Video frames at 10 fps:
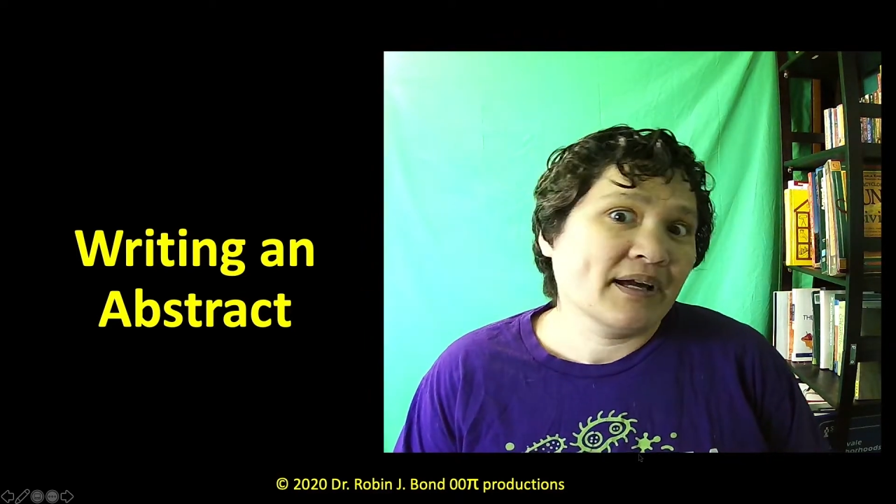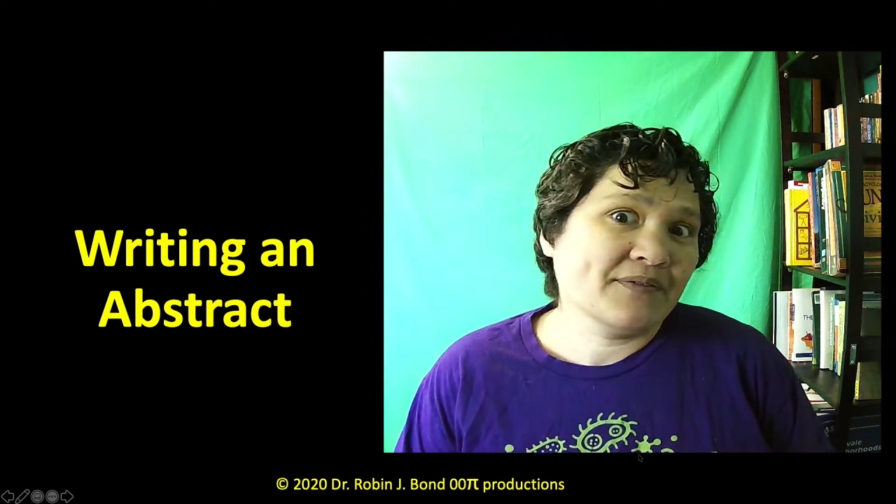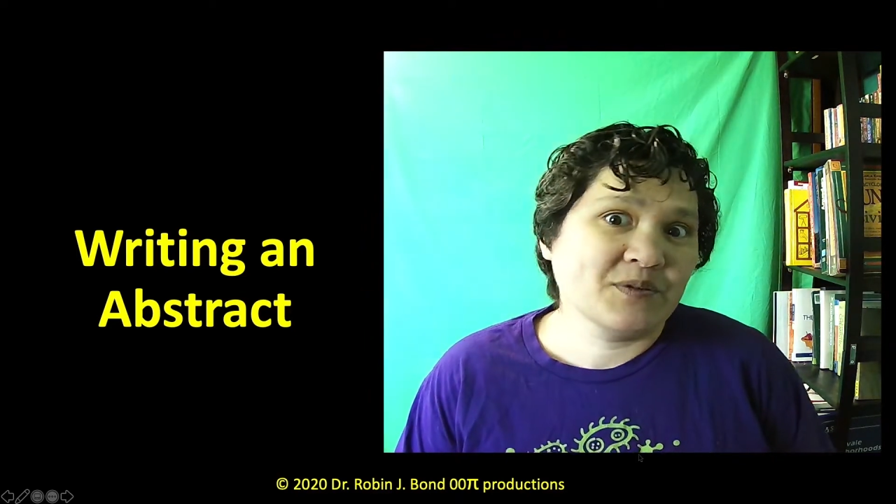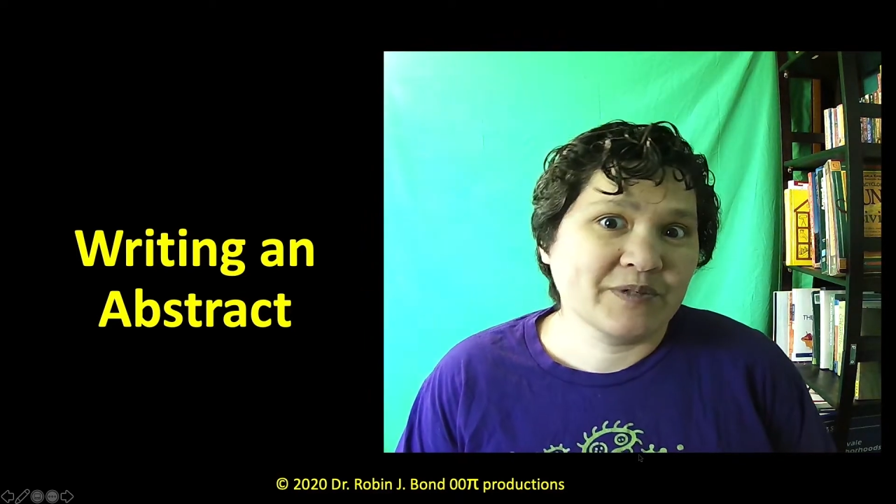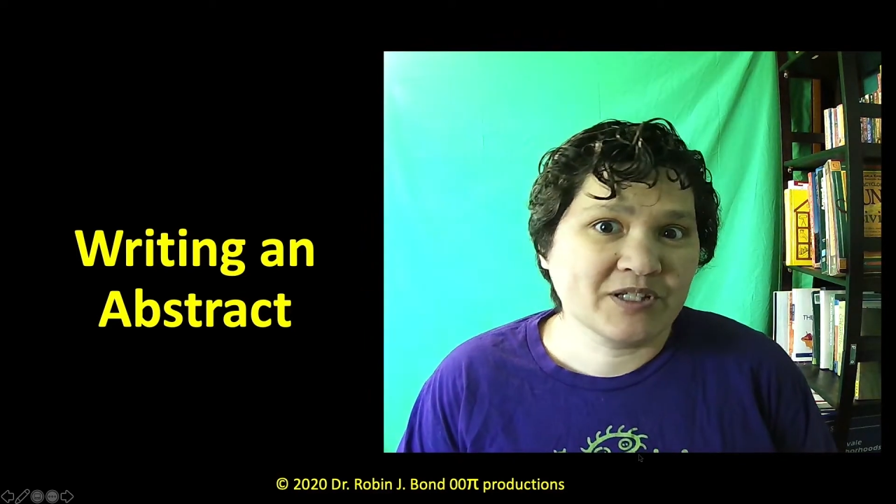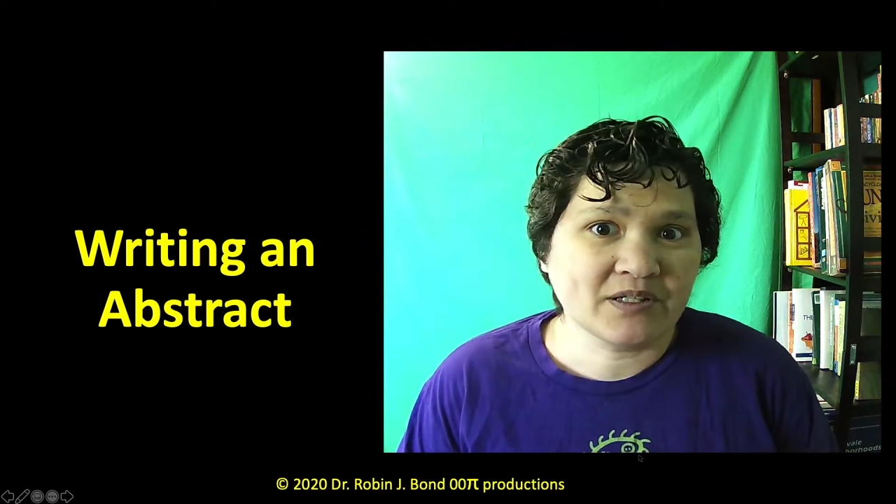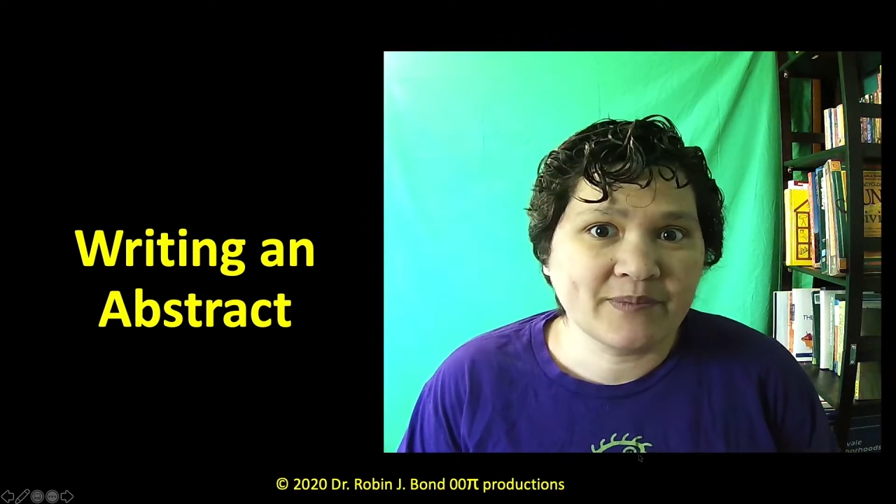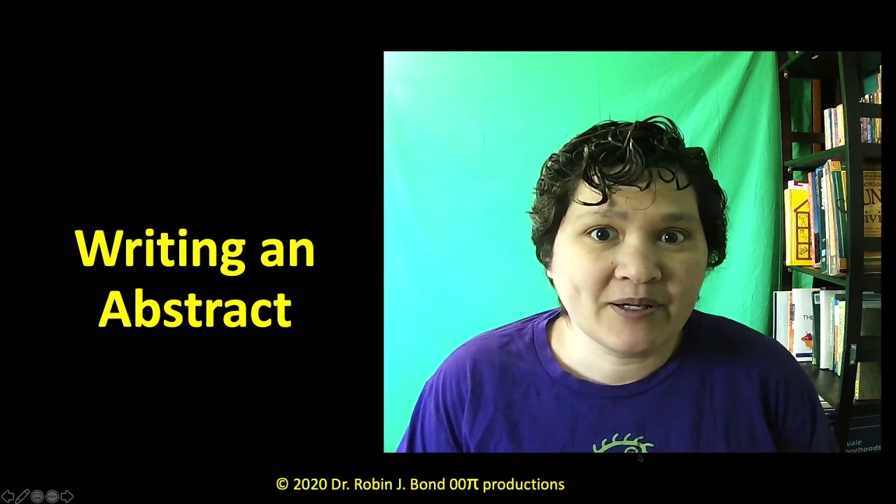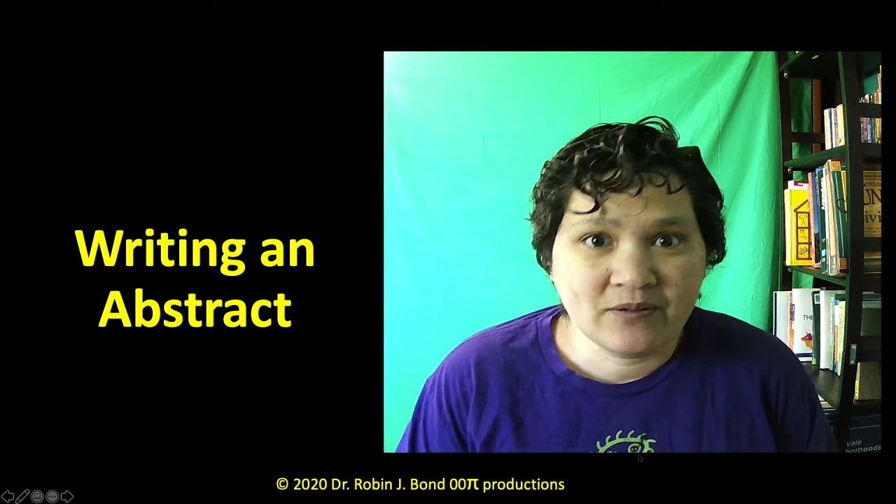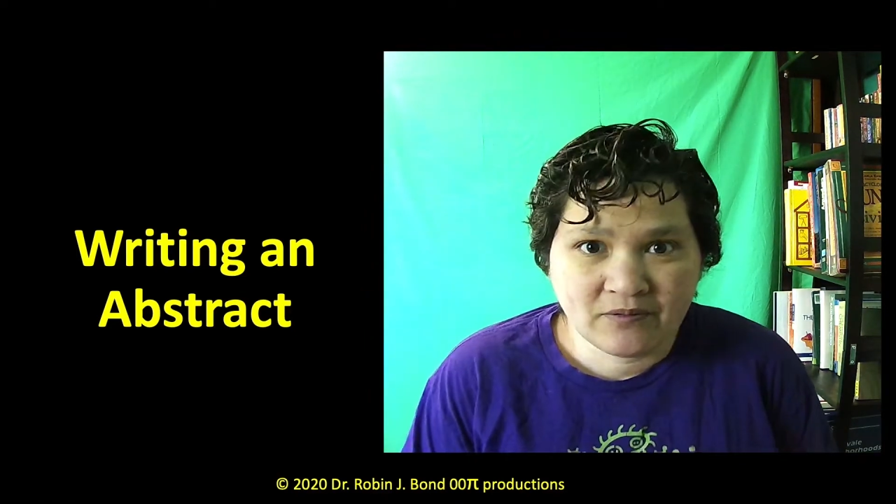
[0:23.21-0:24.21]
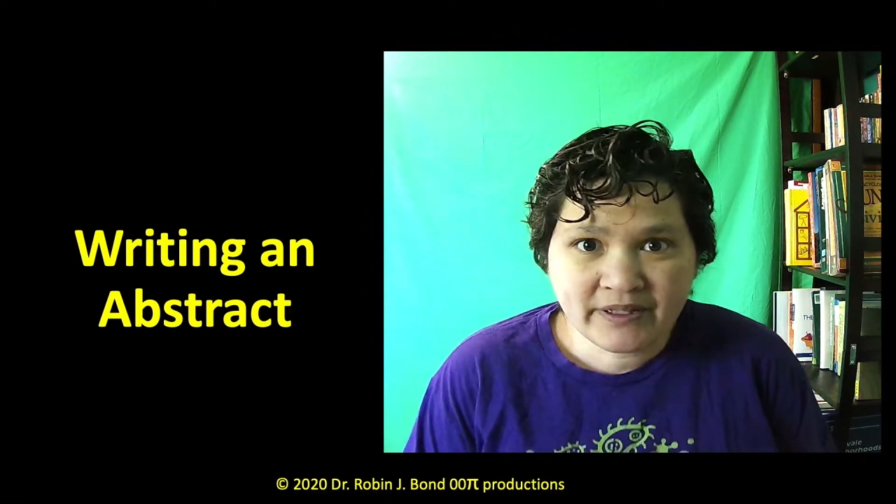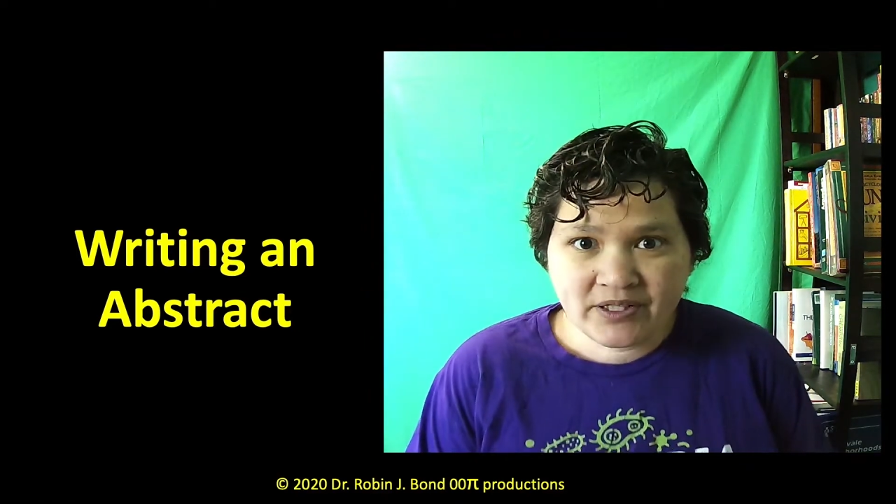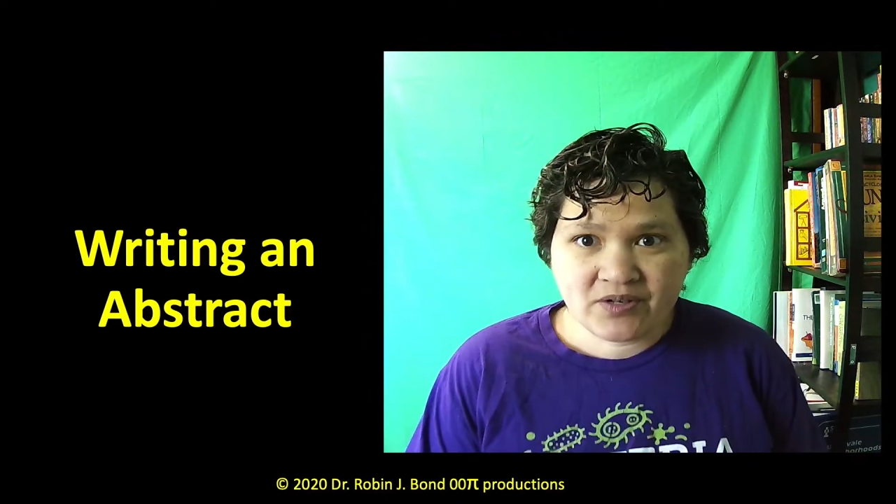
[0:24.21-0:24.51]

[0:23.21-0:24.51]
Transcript: after we talk about what